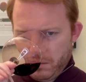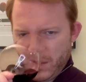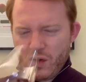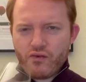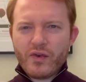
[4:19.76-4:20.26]

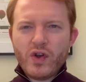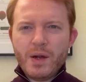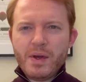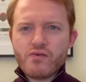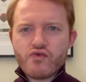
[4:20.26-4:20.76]
An
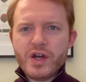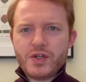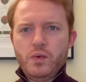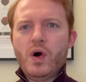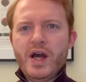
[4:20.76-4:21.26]
incredibly
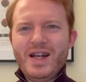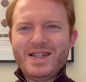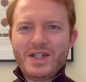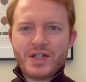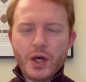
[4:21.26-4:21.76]
rich wine. It's
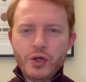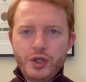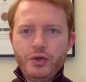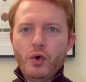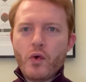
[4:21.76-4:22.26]
so
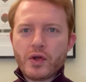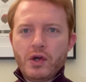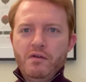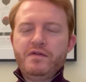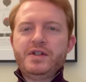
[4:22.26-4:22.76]
sure and
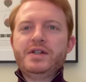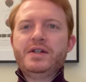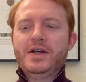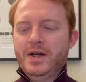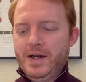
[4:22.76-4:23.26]
confident.
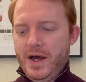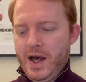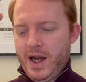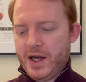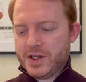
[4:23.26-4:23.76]

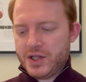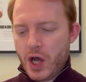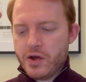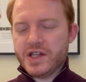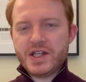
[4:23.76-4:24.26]
I just
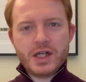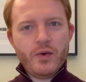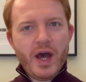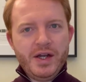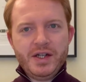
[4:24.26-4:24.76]
know this is going
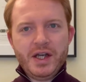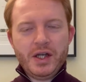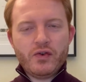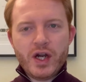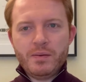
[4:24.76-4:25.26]
to age
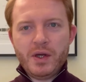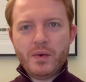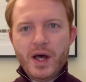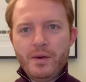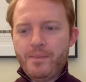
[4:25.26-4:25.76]
incredibly
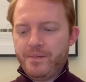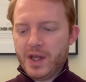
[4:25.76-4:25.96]
well.